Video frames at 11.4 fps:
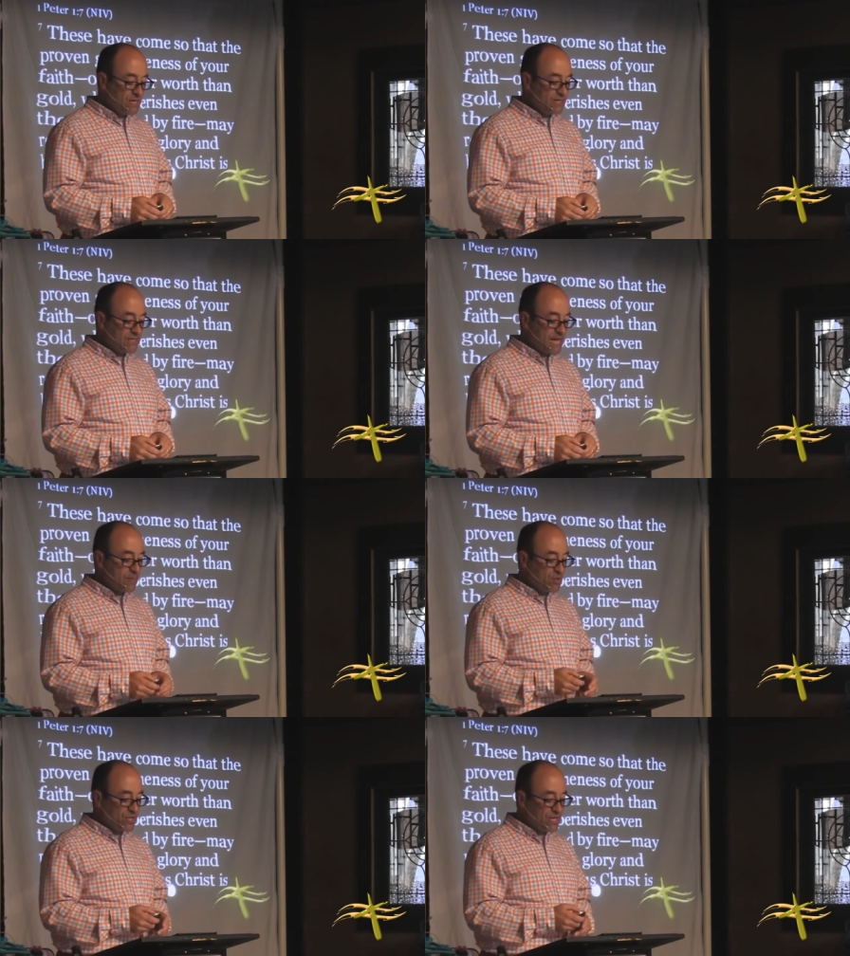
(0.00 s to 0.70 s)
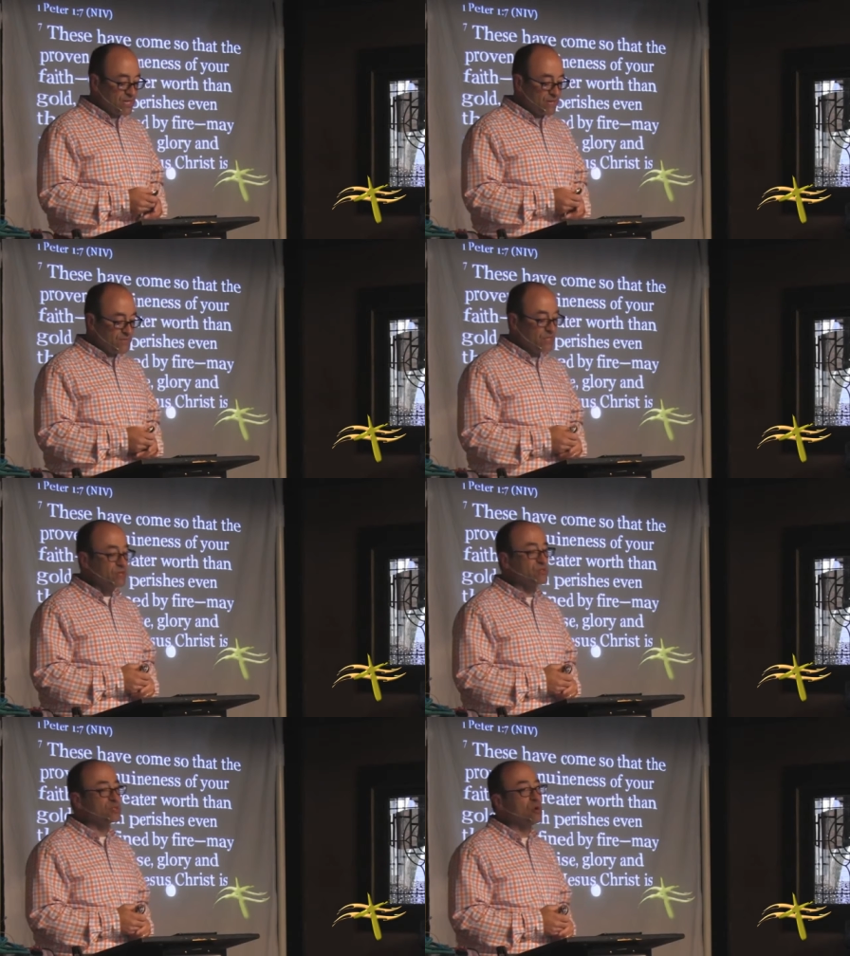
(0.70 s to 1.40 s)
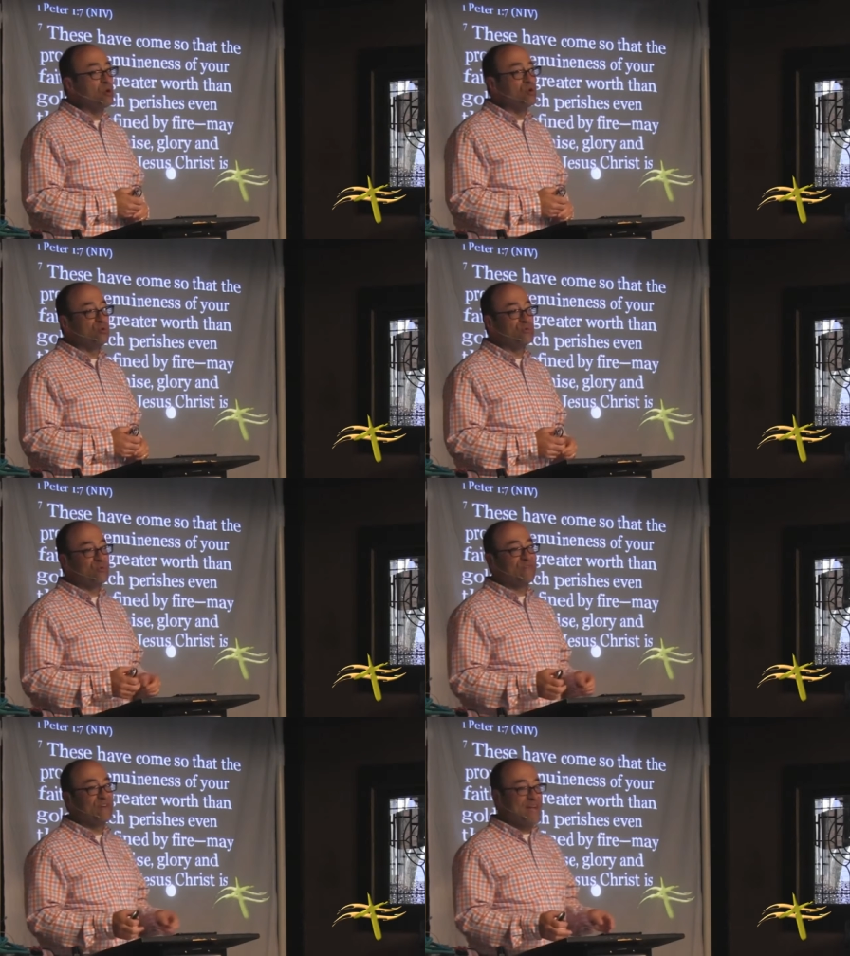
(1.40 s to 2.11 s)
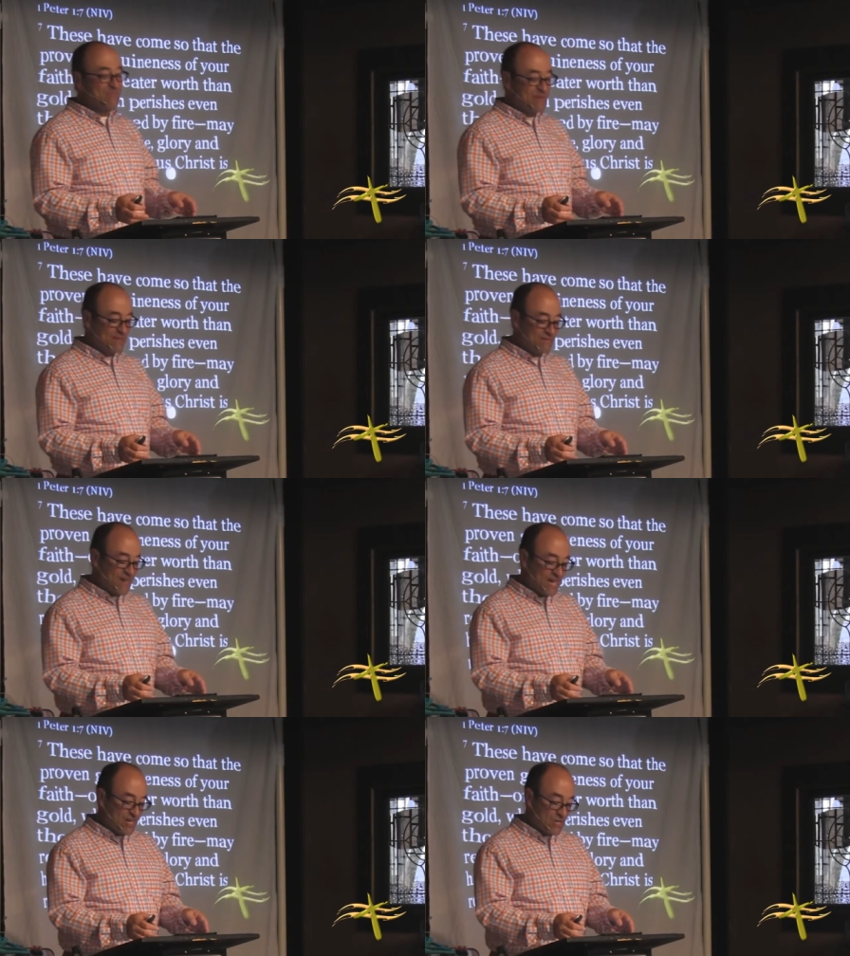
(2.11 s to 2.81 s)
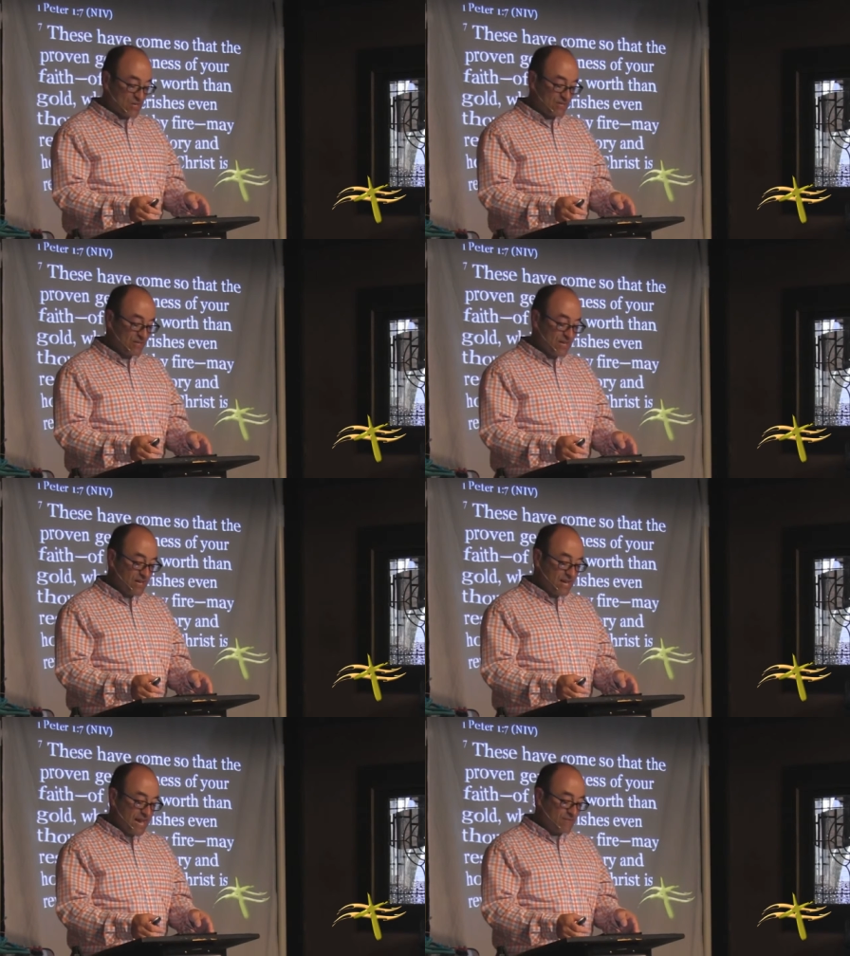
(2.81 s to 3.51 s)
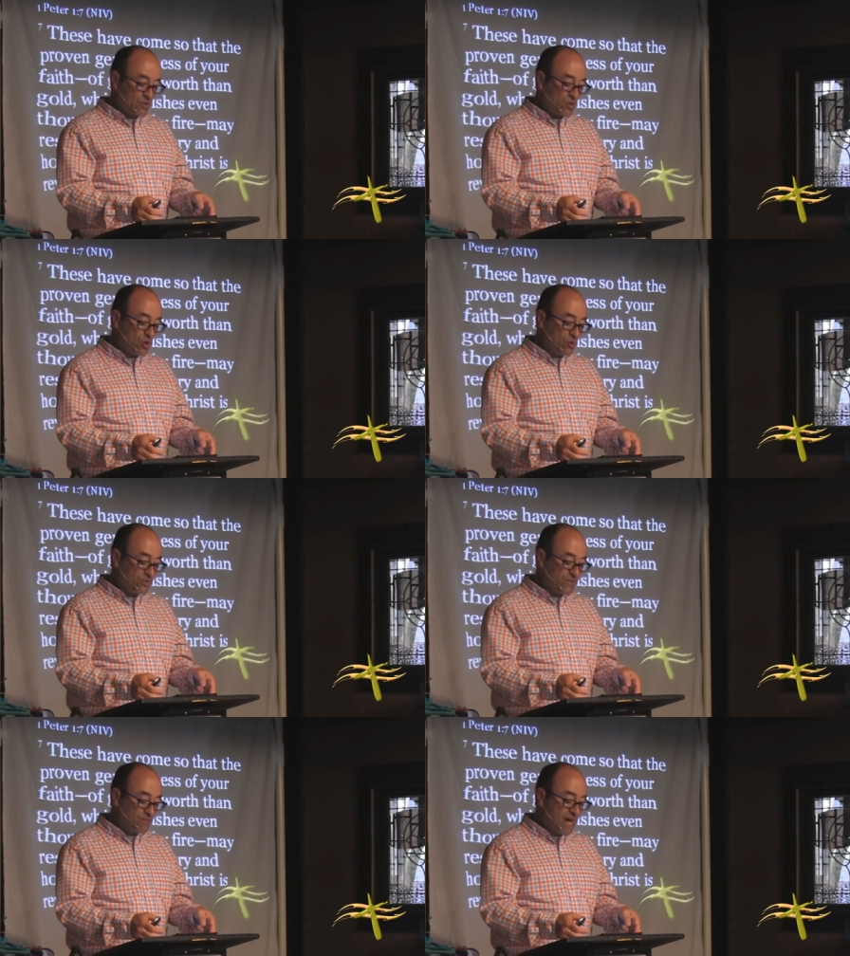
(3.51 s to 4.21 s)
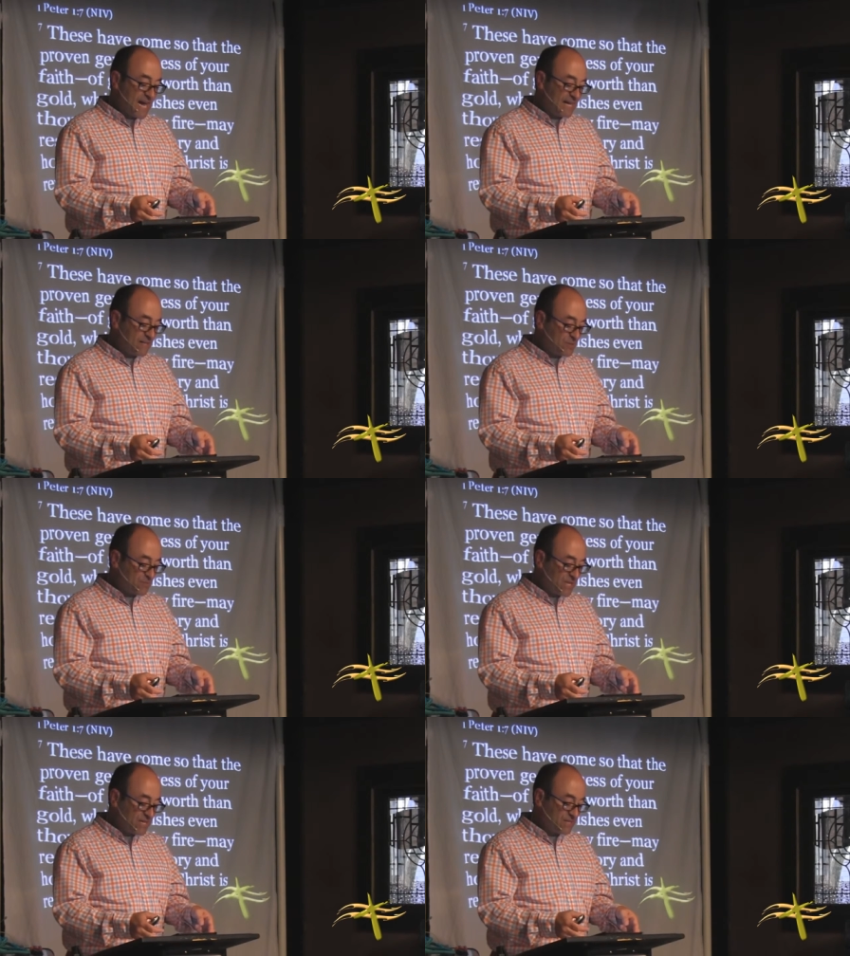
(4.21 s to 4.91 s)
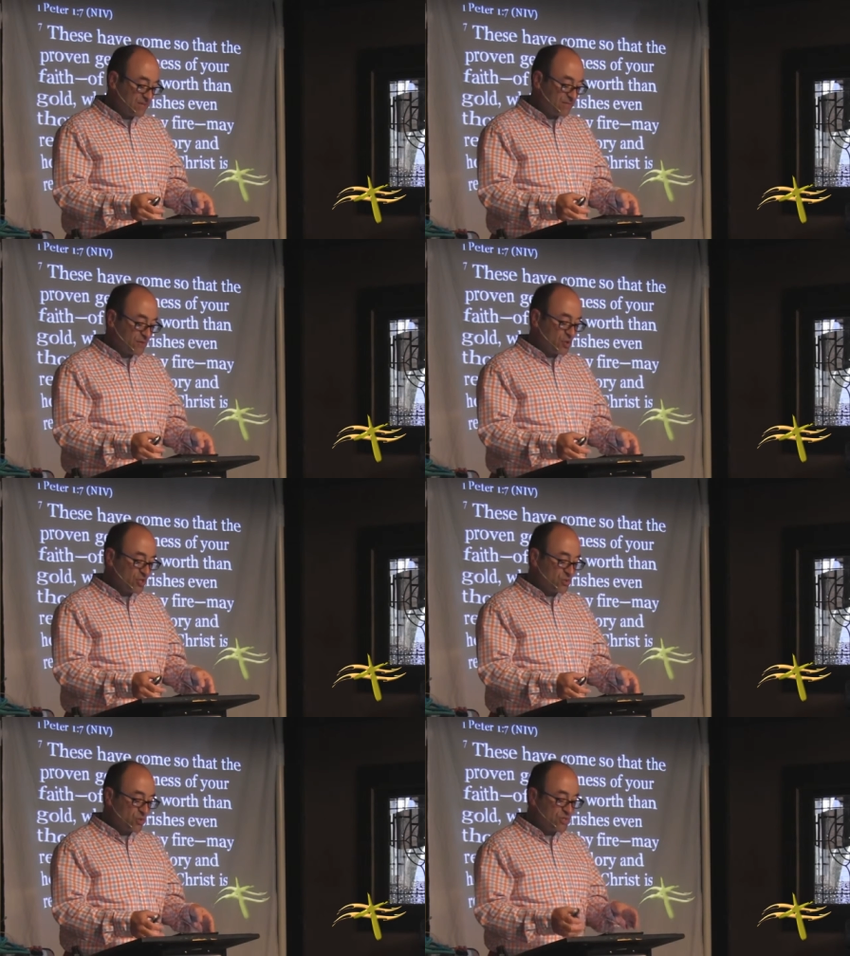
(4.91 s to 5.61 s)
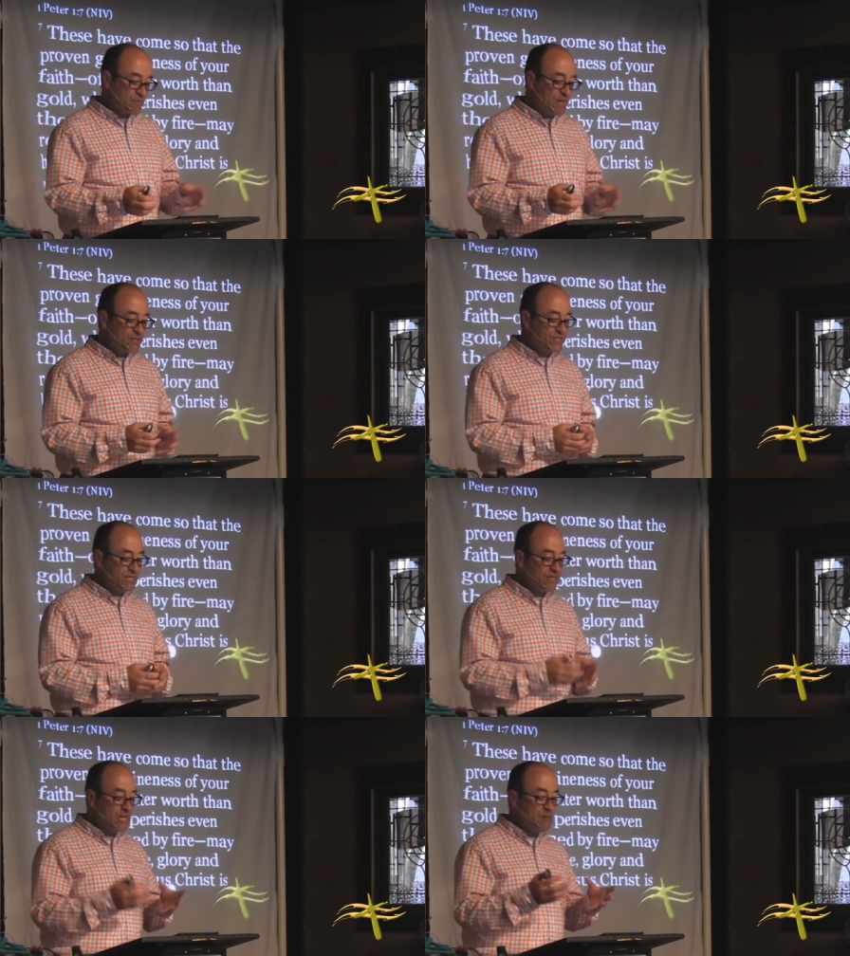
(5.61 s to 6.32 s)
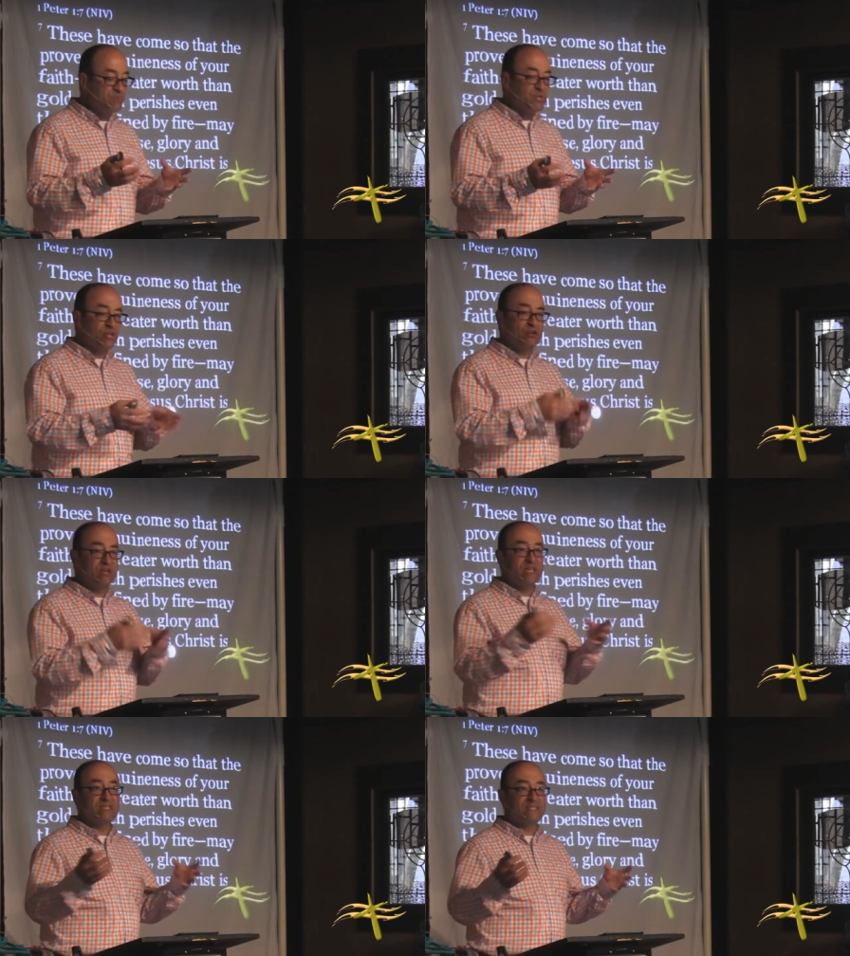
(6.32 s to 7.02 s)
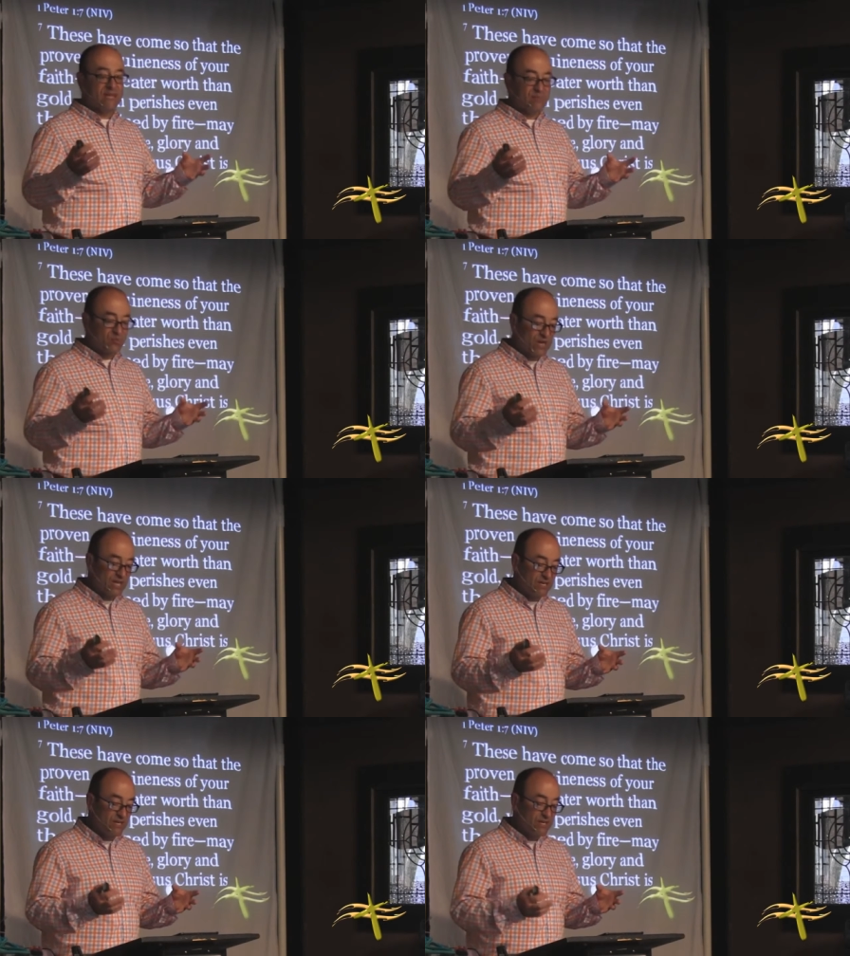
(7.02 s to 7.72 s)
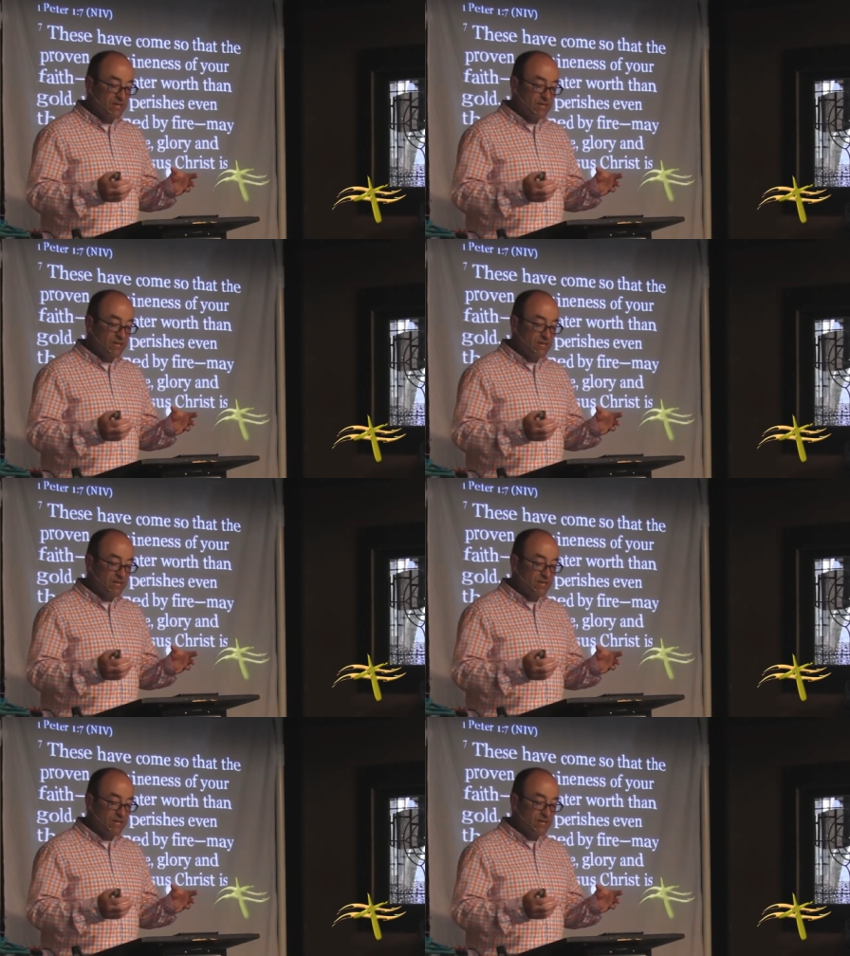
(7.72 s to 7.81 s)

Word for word: The example he gives here is gold refined by fire. After gold is mined, it's placed in a furnace where it's melted, and the impurities separate.